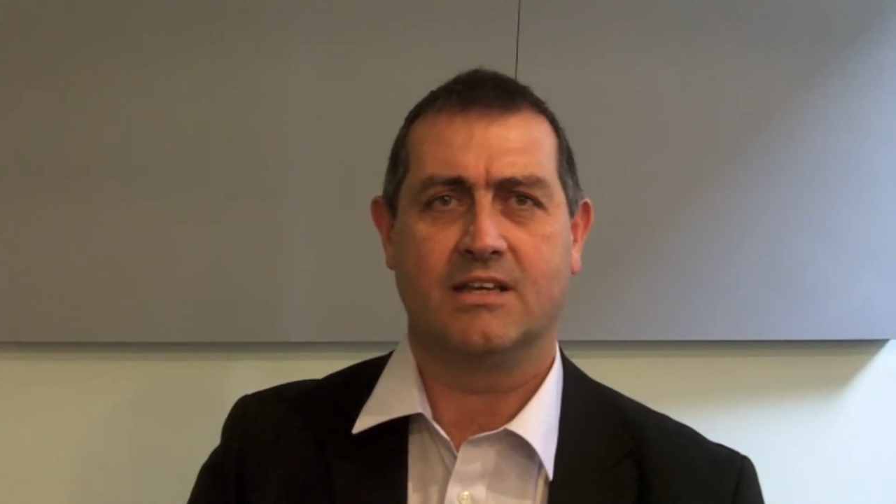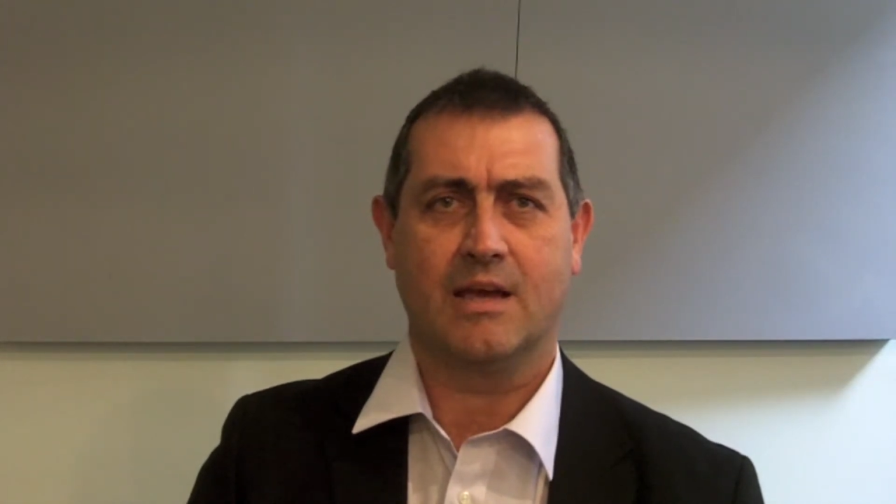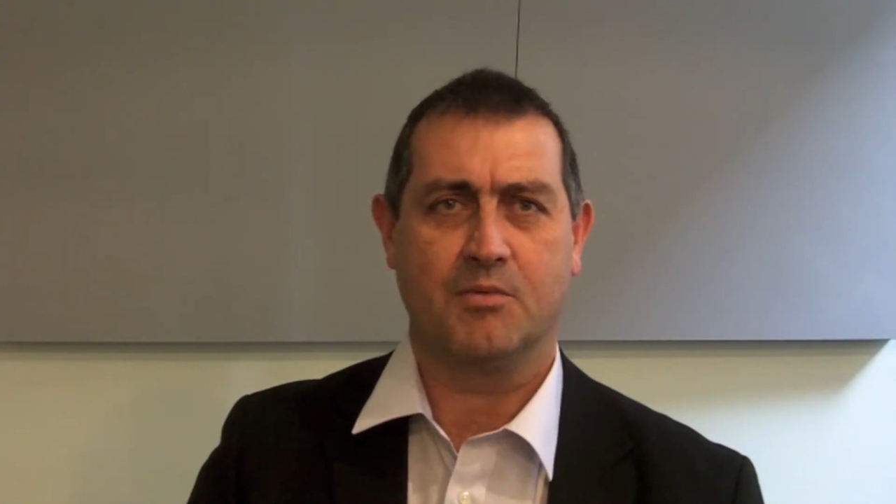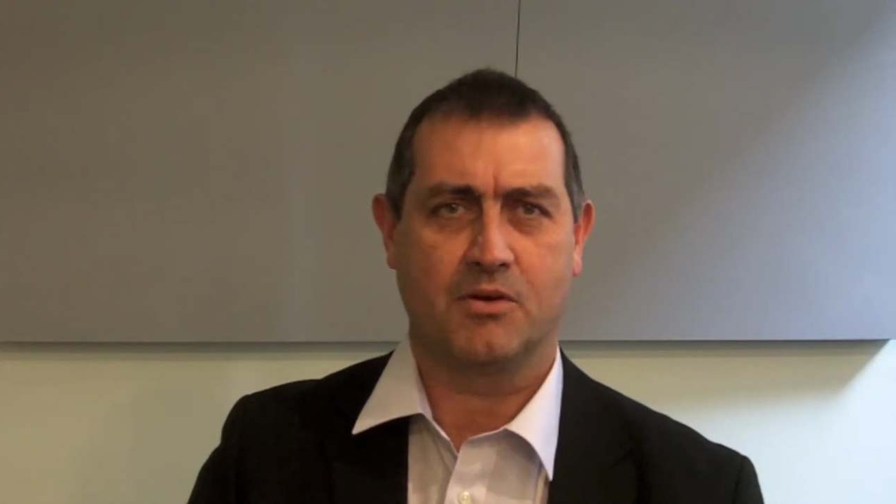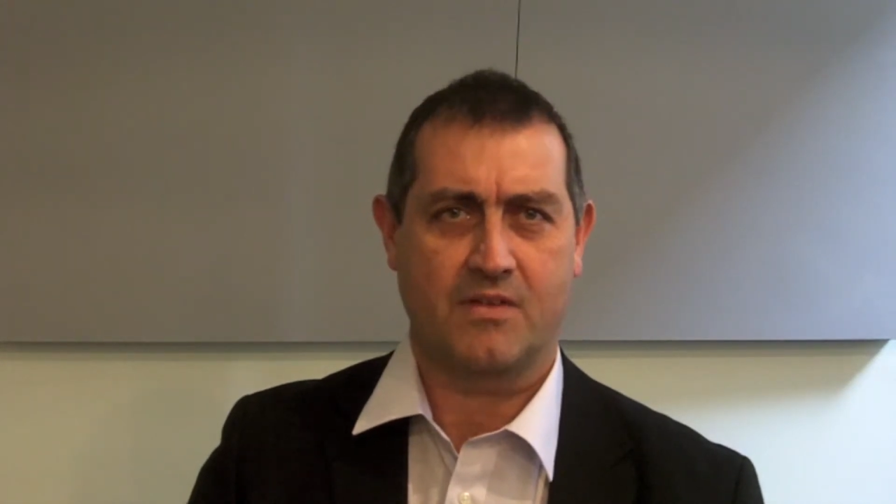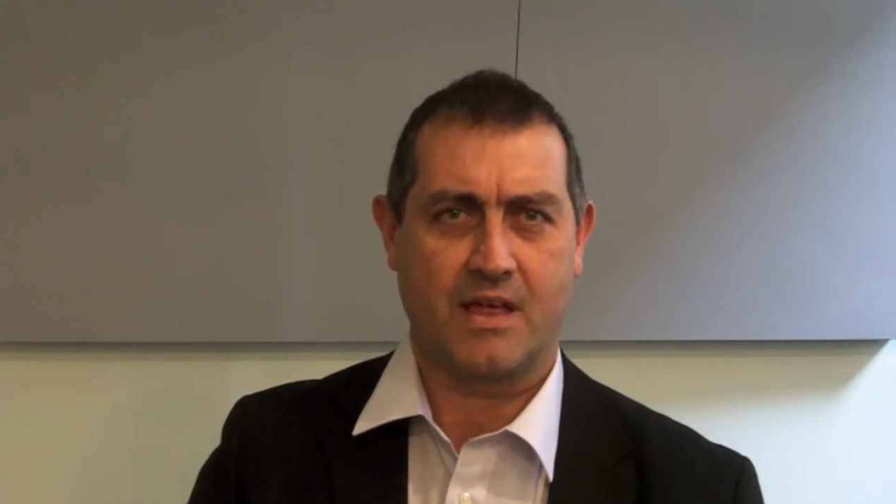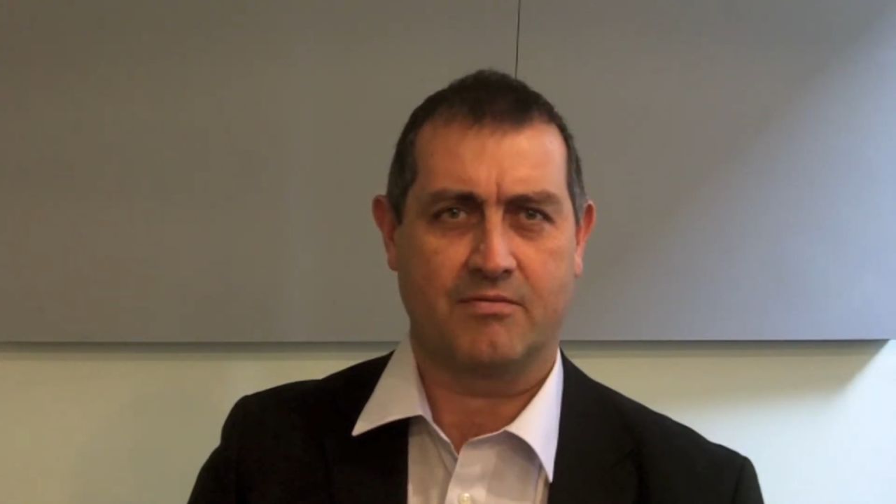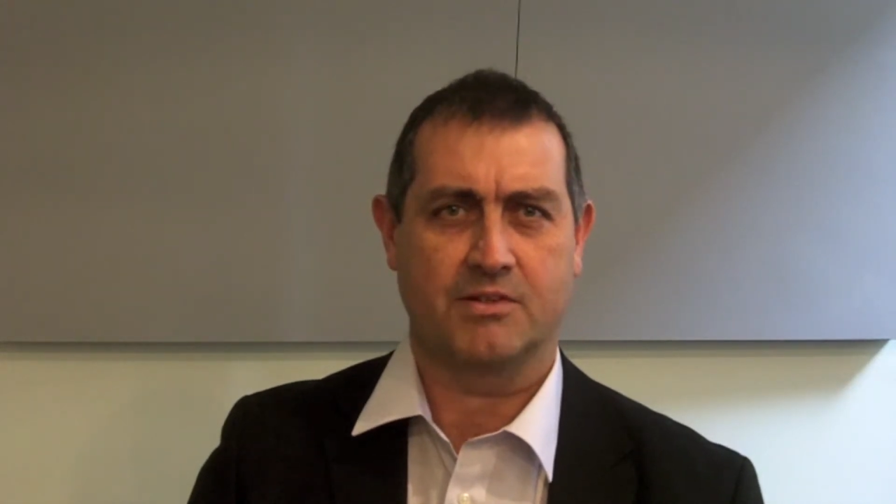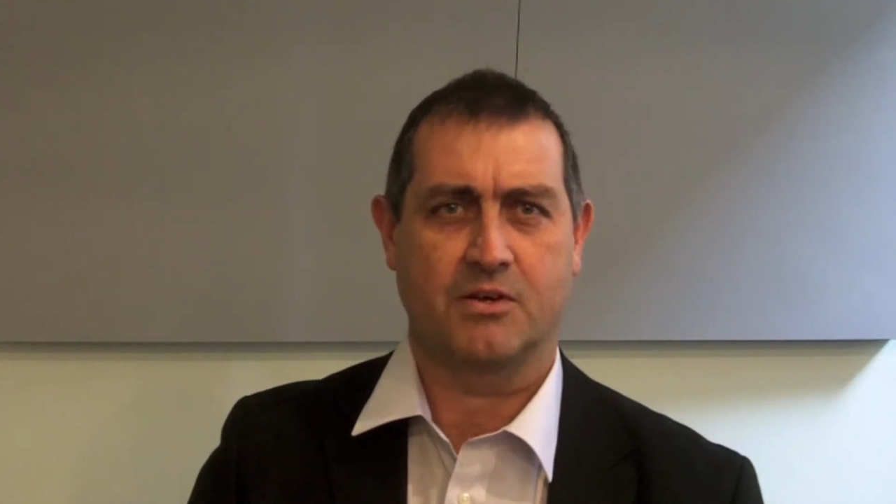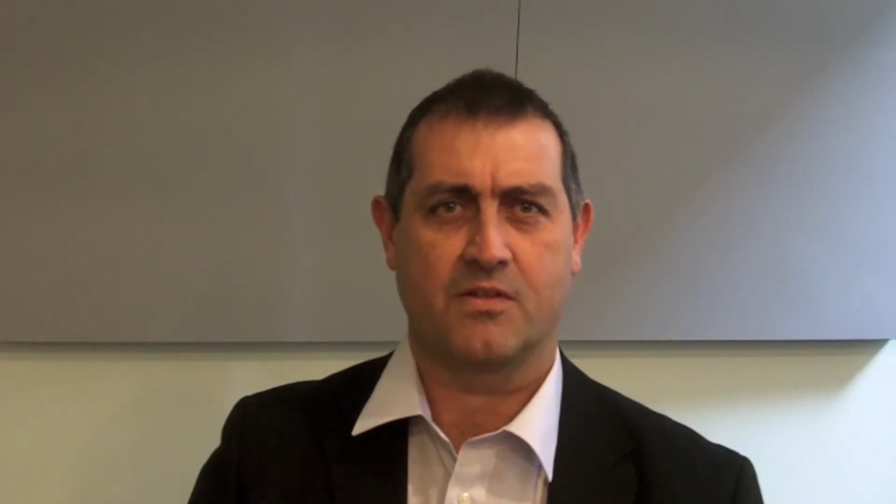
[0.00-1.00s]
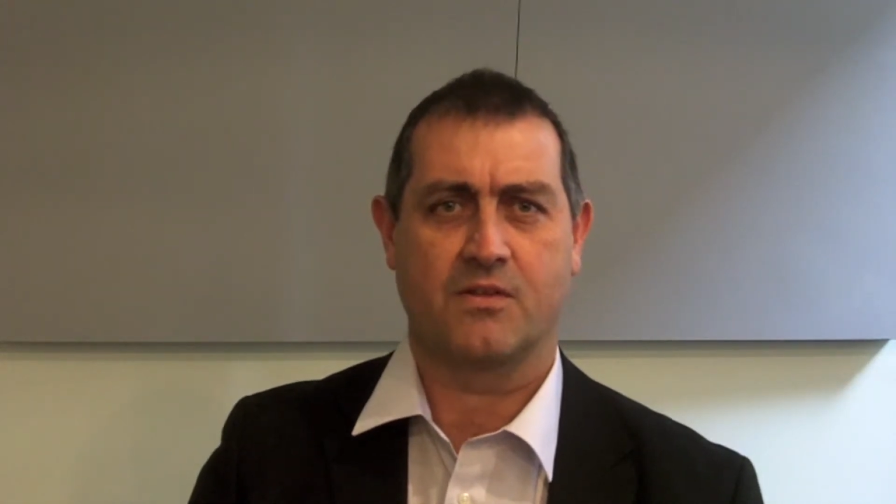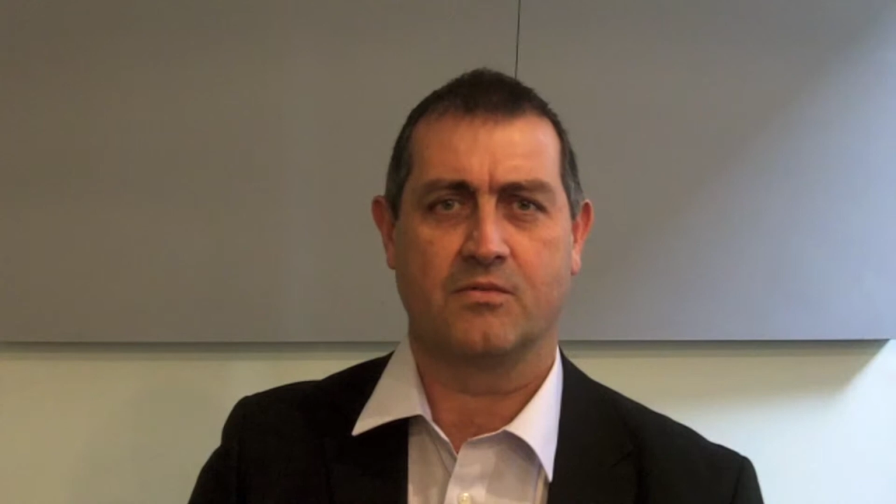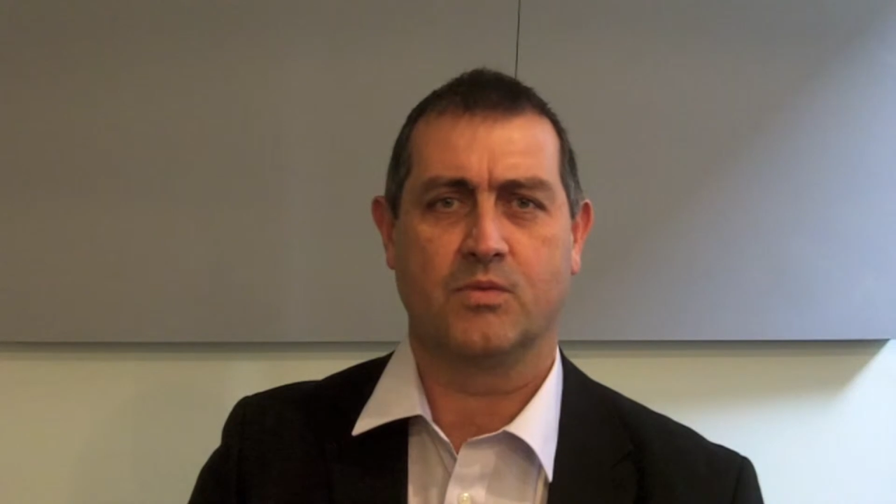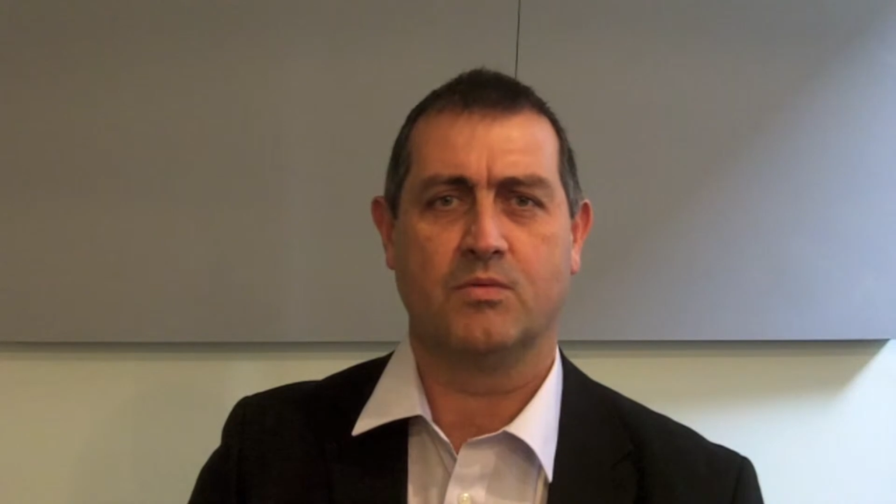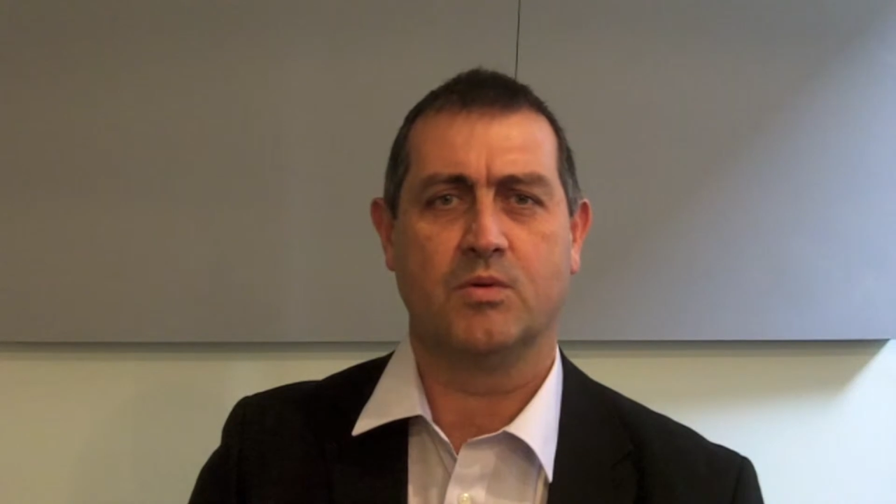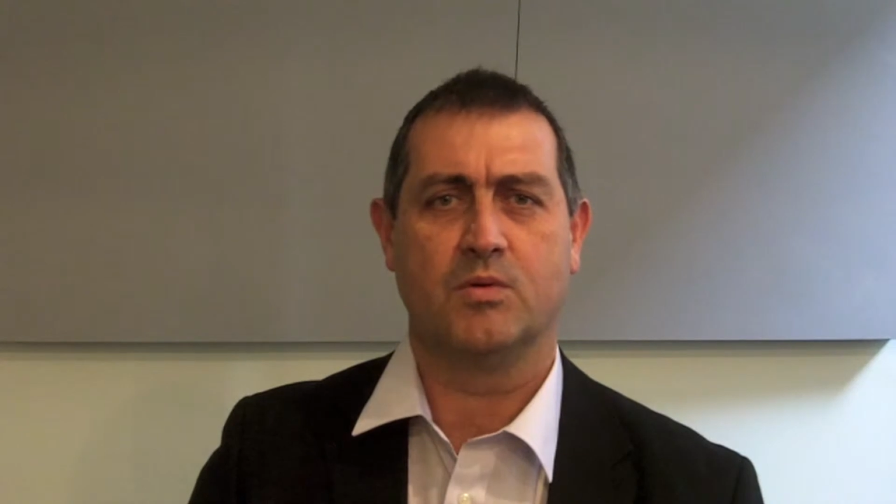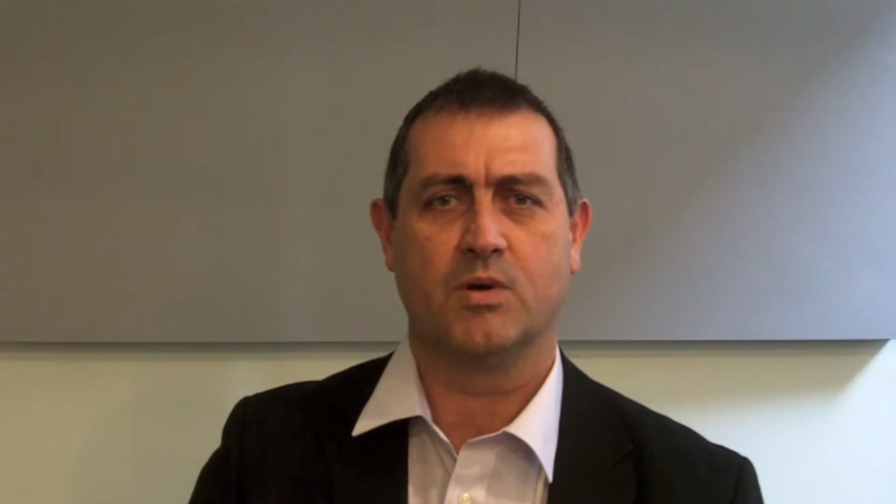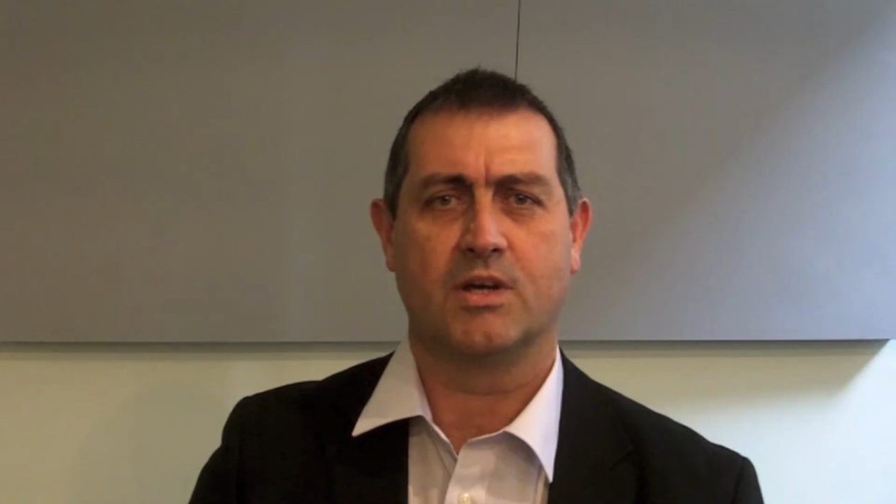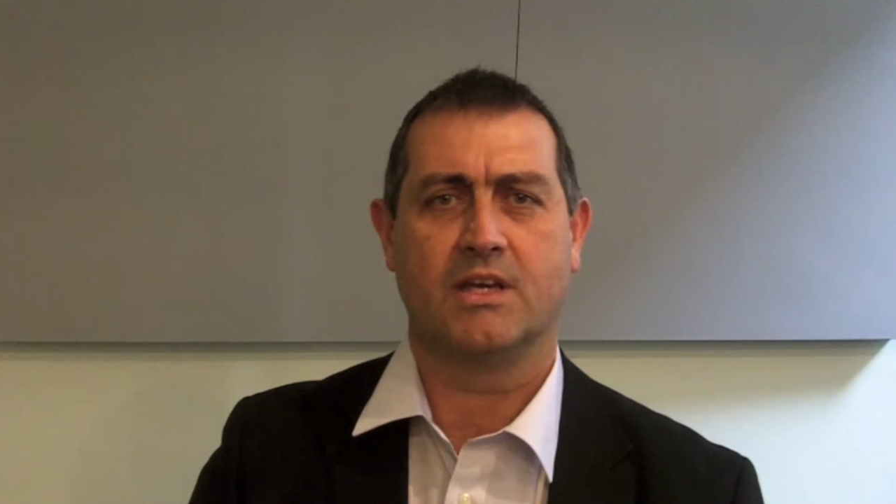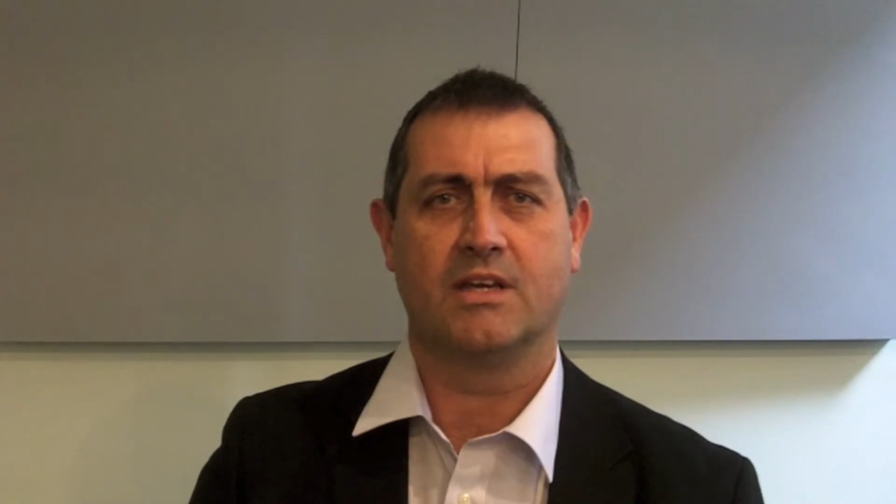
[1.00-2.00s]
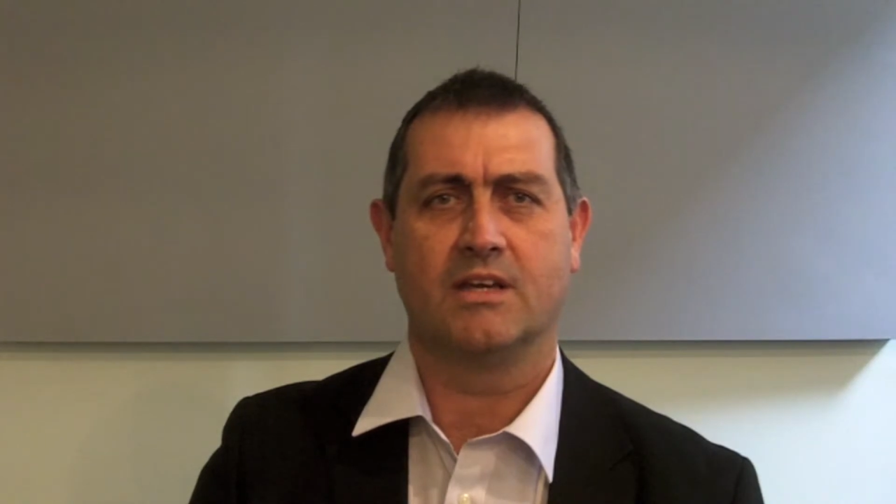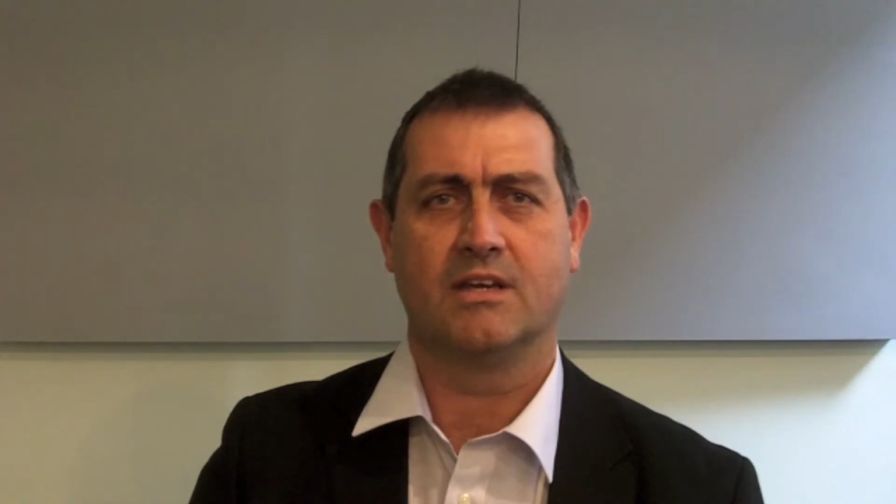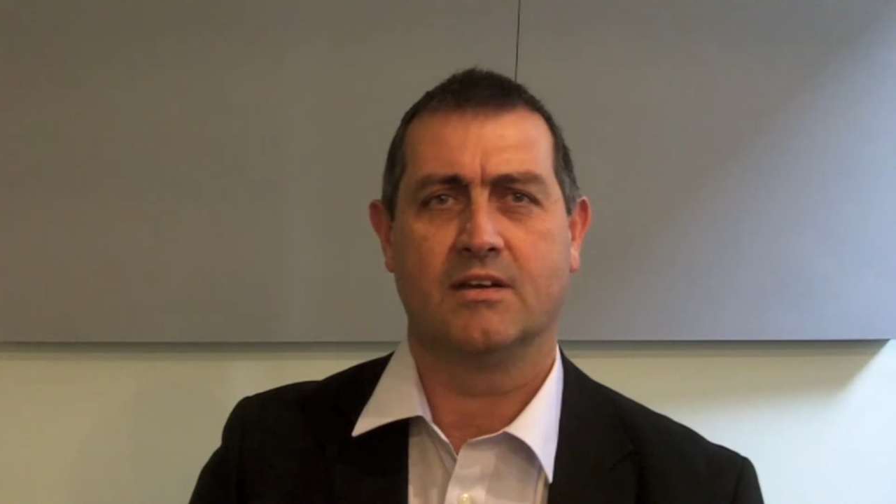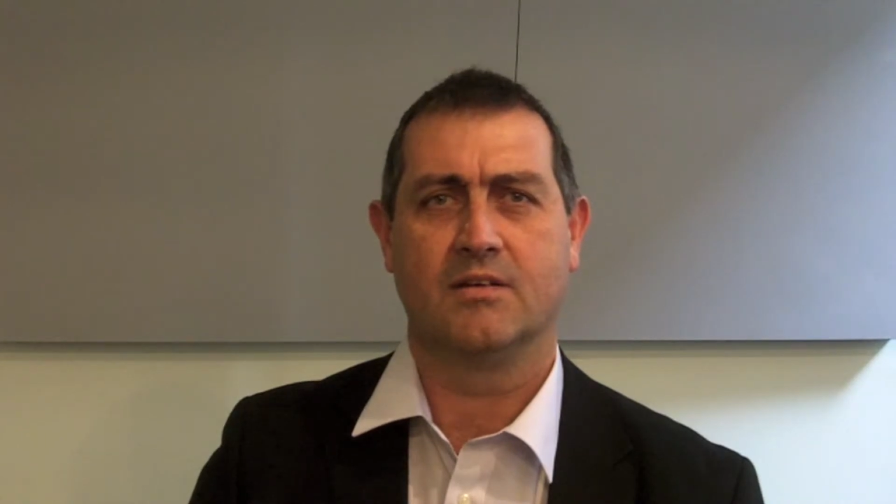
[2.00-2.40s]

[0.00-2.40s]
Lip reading: came across aflatoxin when we were working